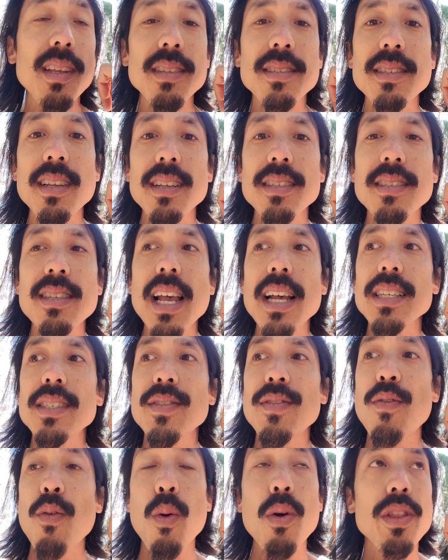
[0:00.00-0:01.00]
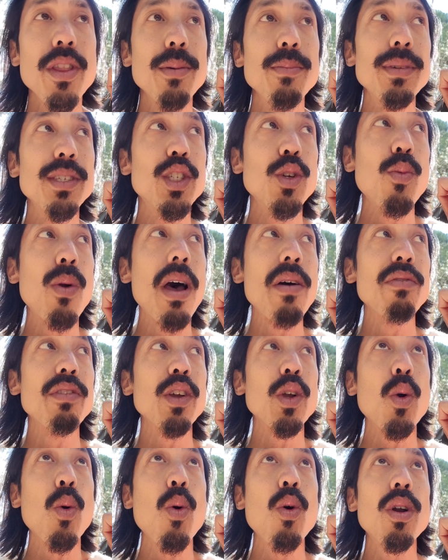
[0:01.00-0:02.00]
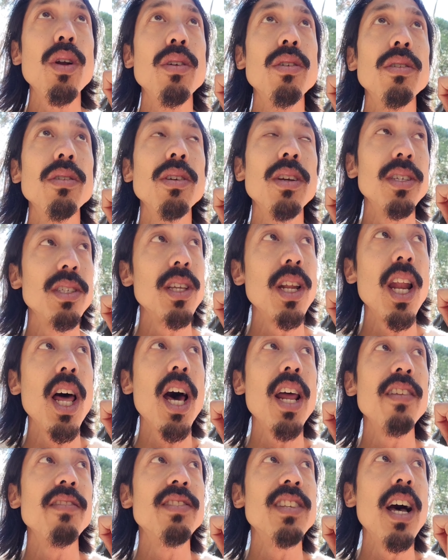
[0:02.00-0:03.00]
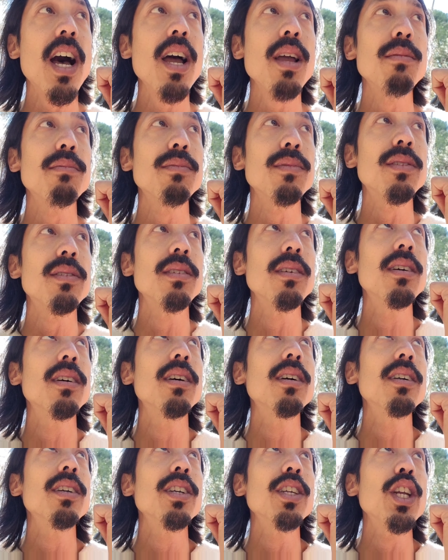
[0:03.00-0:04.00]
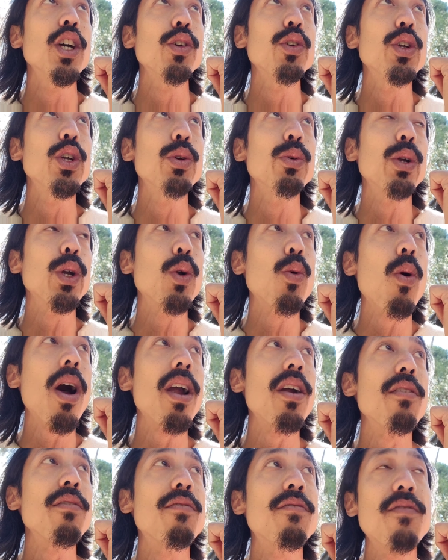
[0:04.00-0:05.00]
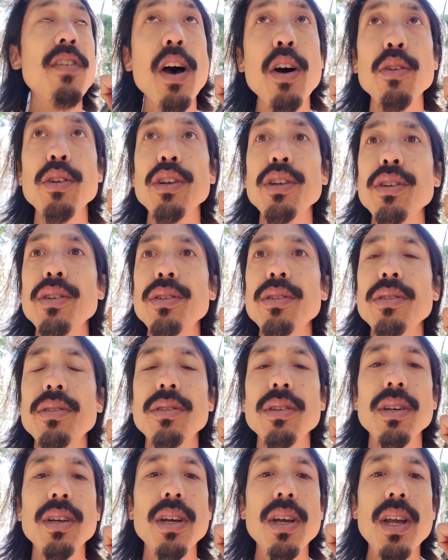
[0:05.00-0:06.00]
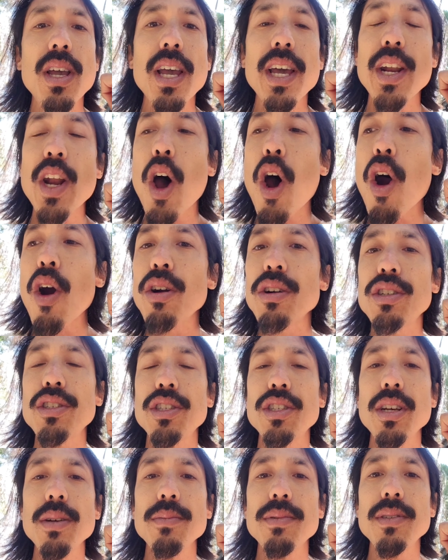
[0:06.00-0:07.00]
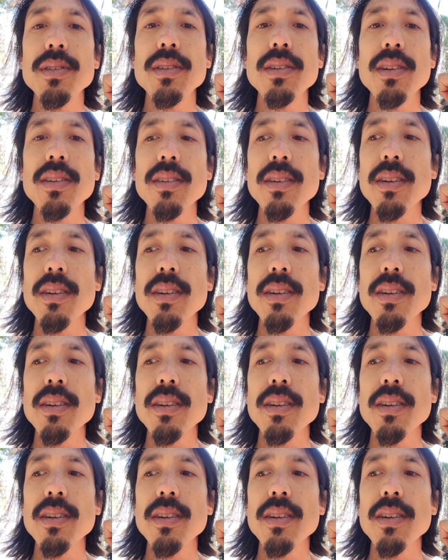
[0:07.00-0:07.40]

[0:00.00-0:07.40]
success for them is around the corner, because a lot of times, you require failures and hardships,